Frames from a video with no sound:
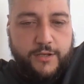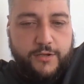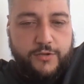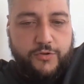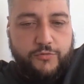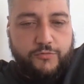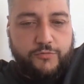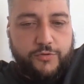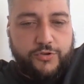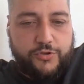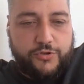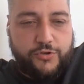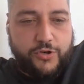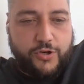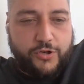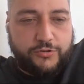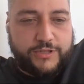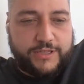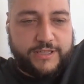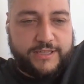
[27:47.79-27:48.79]
you would
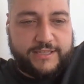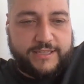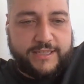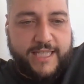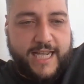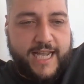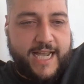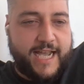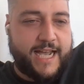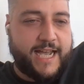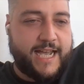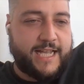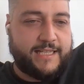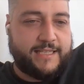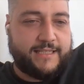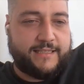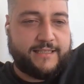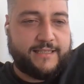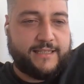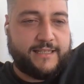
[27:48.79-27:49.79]
notice
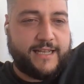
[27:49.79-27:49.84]
that